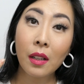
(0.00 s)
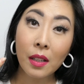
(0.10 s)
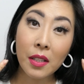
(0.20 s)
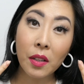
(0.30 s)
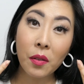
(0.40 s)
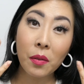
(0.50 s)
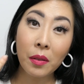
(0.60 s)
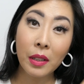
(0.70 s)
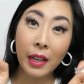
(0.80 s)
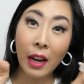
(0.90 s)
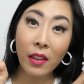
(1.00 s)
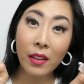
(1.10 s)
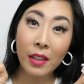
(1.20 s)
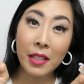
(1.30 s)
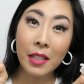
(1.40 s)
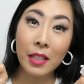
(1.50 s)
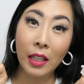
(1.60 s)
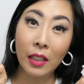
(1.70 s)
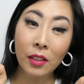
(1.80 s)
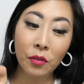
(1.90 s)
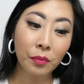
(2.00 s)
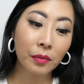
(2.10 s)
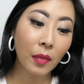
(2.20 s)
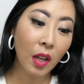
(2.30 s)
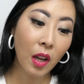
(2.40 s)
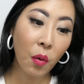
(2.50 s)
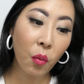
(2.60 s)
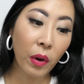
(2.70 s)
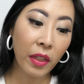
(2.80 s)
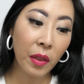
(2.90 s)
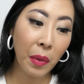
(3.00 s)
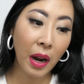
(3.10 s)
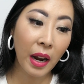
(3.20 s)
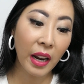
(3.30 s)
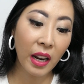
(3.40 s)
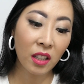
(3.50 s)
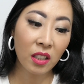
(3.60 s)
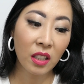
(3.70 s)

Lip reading: So now that this is done with my